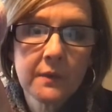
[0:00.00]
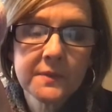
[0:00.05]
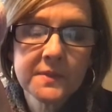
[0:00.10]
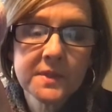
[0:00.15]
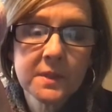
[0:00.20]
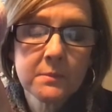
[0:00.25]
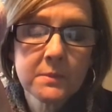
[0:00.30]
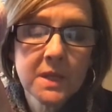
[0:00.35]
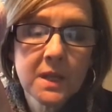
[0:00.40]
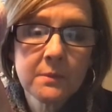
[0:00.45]

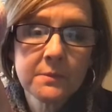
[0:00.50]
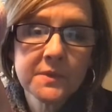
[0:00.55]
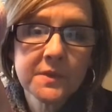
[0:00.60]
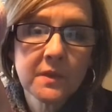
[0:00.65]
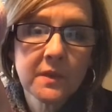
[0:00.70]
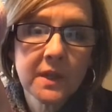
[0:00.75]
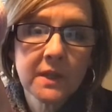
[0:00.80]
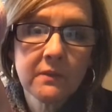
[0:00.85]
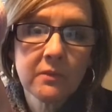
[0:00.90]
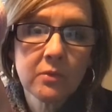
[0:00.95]
Sometimes
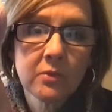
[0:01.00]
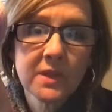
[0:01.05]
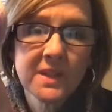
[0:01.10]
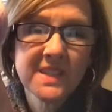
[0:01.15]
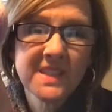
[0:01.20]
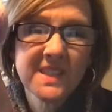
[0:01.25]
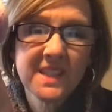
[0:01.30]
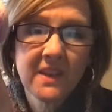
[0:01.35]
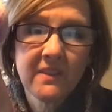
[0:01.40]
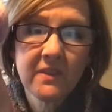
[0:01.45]
they'll even run
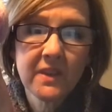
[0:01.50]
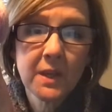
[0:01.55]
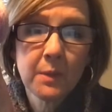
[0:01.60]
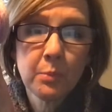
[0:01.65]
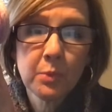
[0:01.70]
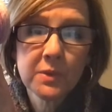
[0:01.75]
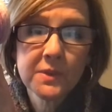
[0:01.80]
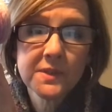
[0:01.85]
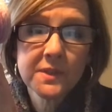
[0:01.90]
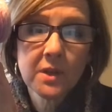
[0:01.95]

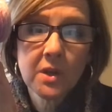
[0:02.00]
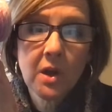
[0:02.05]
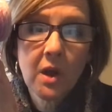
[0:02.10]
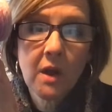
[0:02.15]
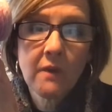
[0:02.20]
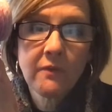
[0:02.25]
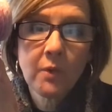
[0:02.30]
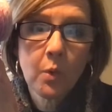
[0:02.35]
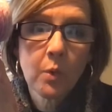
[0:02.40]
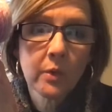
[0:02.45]
70%
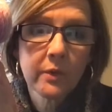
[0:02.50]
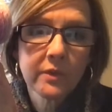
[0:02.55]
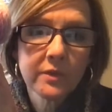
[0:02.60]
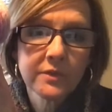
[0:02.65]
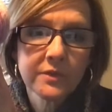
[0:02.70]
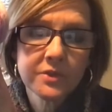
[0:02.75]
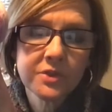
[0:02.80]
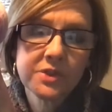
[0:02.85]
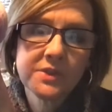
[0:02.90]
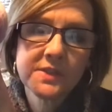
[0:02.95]
off, or they'll
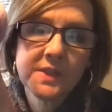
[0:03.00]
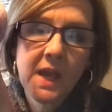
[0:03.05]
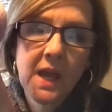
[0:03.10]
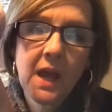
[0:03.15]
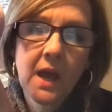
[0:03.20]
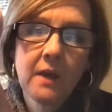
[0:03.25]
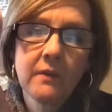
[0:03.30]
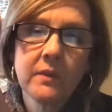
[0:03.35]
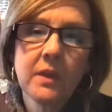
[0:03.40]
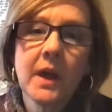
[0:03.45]
just
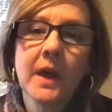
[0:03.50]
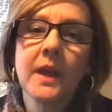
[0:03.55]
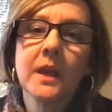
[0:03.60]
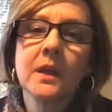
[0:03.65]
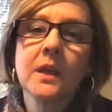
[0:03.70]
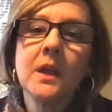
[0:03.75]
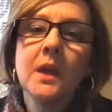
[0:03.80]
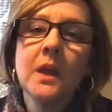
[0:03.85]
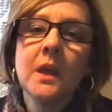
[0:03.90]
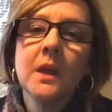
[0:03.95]
have like
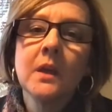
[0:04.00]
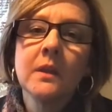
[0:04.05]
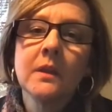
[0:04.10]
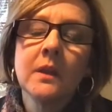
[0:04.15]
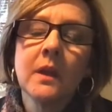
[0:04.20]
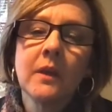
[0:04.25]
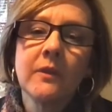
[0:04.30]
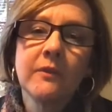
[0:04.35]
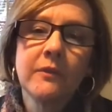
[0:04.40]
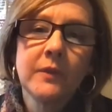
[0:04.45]

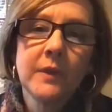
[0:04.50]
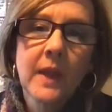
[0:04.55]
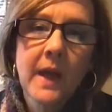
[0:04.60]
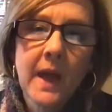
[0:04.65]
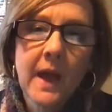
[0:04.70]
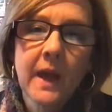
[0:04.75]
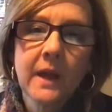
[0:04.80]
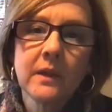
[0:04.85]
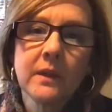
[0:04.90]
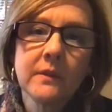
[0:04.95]
a
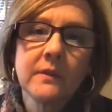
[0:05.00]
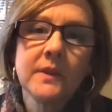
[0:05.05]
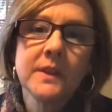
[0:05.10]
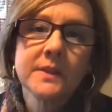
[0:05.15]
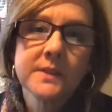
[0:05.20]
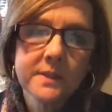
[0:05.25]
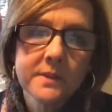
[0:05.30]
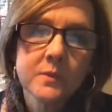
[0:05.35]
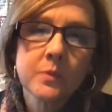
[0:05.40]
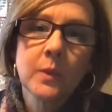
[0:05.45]
flat,
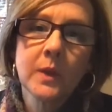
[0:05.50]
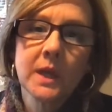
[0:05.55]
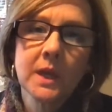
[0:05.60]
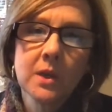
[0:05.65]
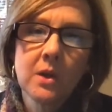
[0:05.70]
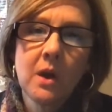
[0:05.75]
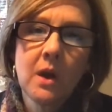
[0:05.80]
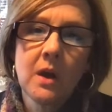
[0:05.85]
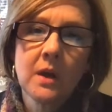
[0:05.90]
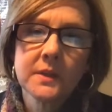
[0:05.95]
this is what it
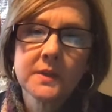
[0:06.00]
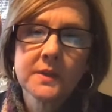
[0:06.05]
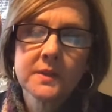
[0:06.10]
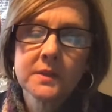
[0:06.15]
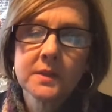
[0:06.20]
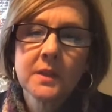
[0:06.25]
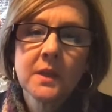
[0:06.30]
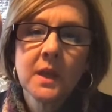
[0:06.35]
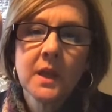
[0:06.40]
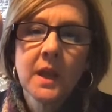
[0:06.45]
costs.